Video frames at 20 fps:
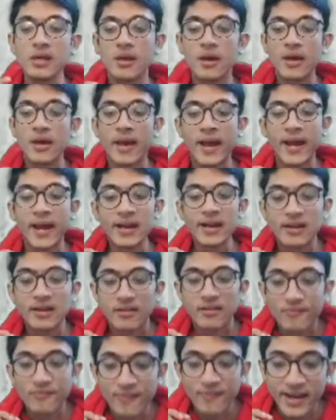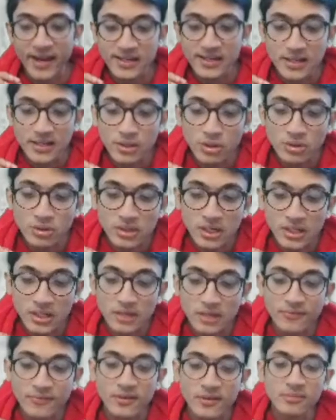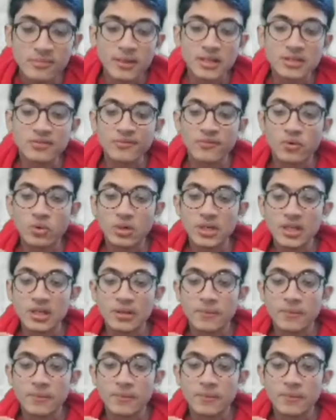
And finally, on 31st March 14,